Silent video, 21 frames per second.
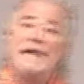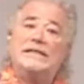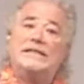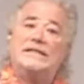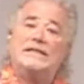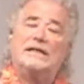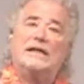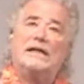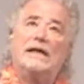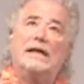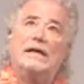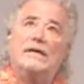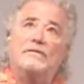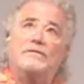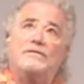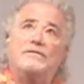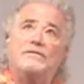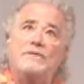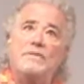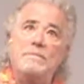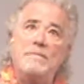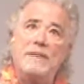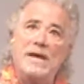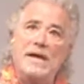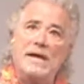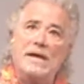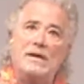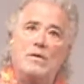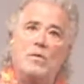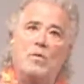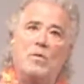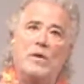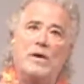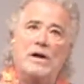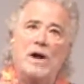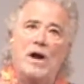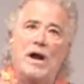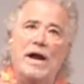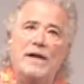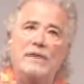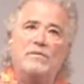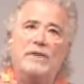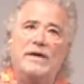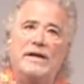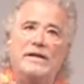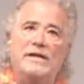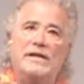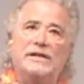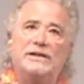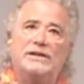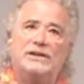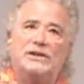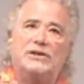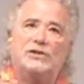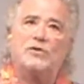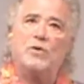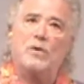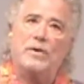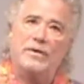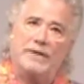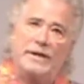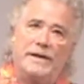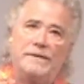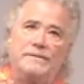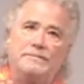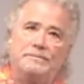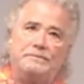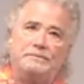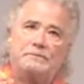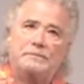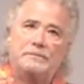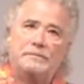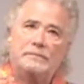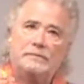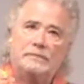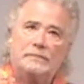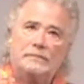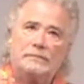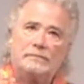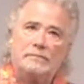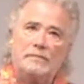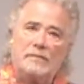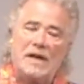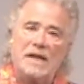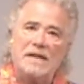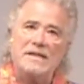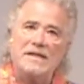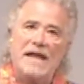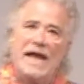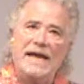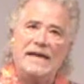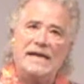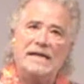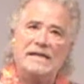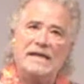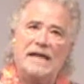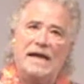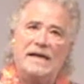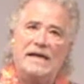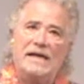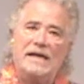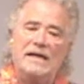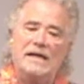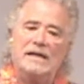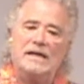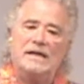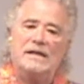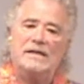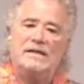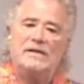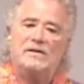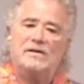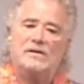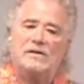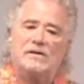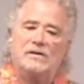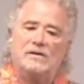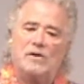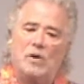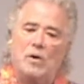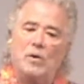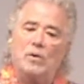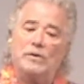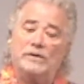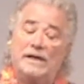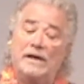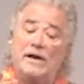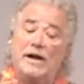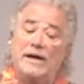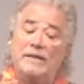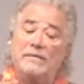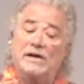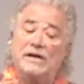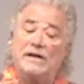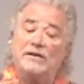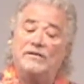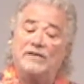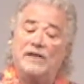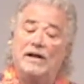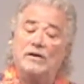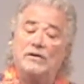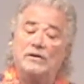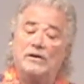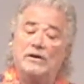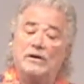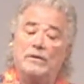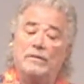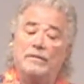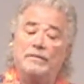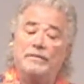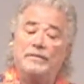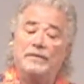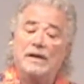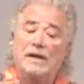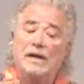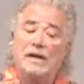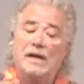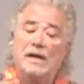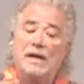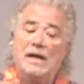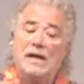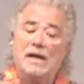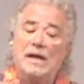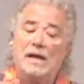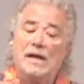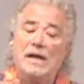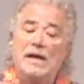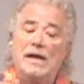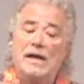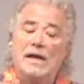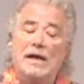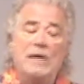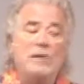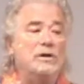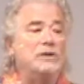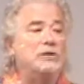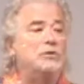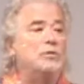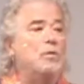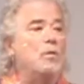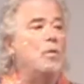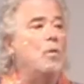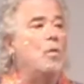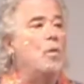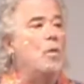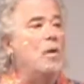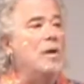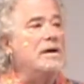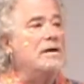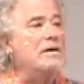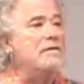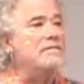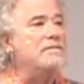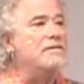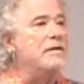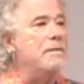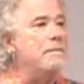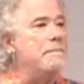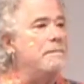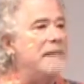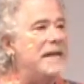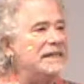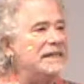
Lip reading: It's, for me, when I read this story that he told, that I'm going to tell you, it was one of the